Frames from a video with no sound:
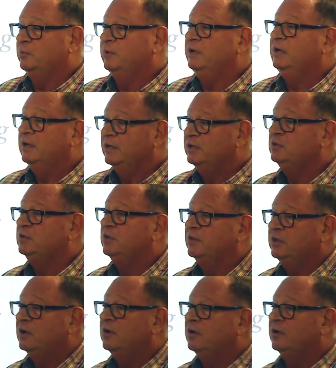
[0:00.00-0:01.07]
We need to listen to the
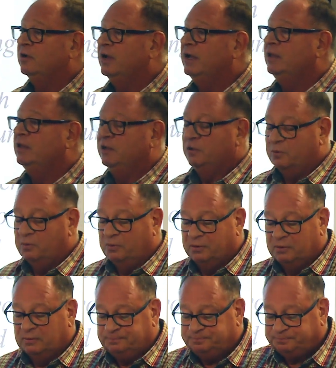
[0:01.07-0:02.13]
younger and the older.